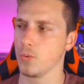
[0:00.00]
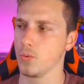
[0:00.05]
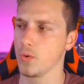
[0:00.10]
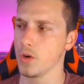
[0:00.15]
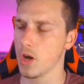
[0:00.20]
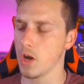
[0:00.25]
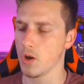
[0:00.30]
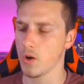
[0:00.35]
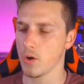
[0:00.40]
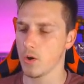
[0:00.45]

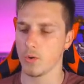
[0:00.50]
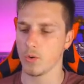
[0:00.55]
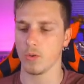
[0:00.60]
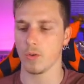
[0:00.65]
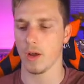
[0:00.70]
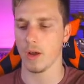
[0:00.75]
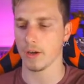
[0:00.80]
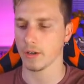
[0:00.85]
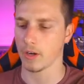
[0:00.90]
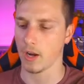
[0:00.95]
No,
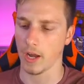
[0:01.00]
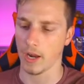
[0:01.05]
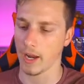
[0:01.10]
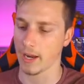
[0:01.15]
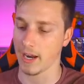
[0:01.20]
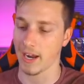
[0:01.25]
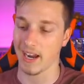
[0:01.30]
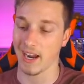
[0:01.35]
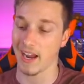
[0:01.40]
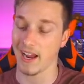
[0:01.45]
I don't know.
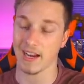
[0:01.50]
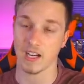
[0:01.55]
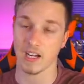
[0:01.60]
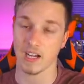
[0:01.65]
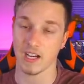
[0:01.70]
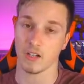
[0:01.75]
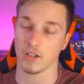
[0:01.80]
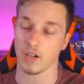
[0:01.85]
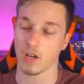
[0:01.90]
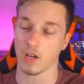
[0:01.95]
I actually
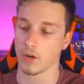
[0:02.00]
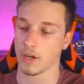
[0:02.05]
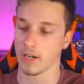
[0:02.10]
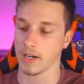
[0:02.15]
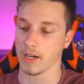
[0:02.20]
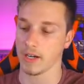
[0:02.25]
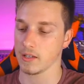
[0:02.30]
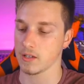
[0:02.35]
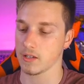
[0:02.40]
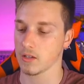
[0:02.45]
don't know what it
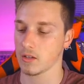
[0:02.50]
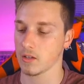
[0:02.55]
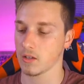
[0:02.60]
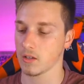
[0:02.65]
is.